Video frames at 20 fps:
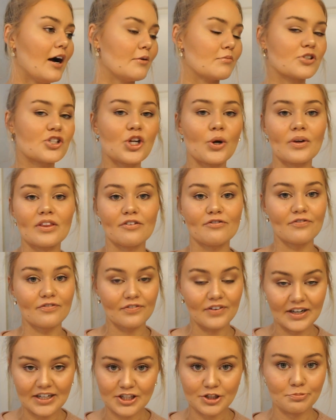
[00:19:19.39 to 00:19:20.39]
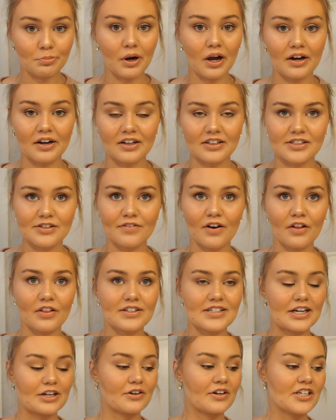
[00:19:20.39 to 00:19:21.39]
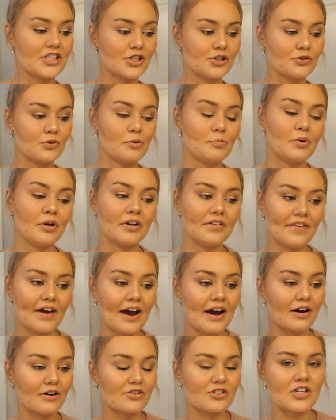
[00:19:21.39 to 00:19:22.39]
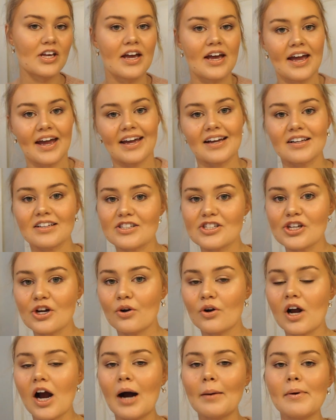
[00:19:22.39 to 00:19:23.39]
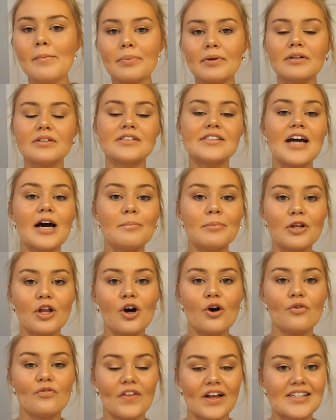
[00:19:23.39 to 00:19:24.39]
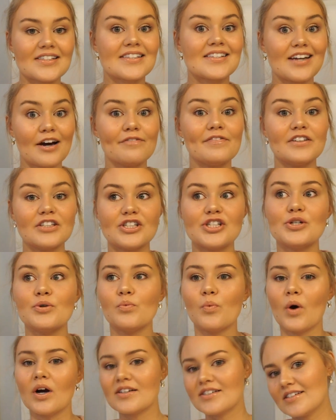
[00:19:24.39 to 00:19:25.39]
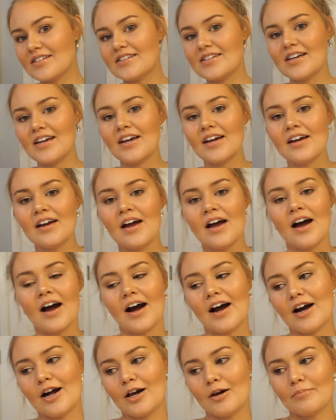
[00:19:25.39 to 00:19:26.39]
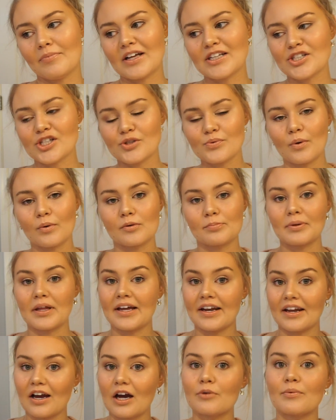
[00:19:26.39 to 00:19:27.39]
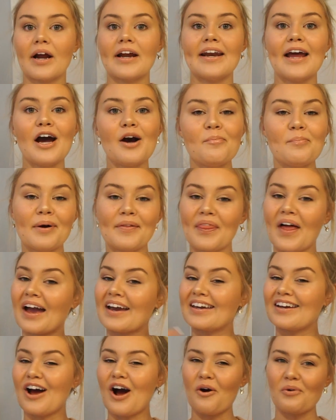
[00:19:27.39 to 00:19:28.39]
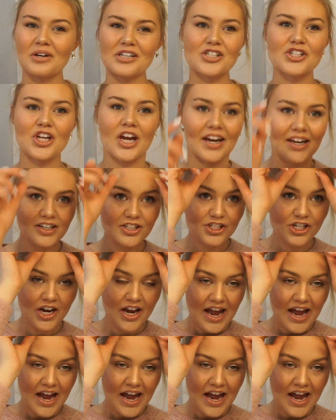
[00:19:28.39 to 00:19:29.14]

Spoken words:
showing the finished product of all the decorations we put in the house. And so comment down below if that's stuff that you want to see. That's just what we're planning on right now, but that can always change.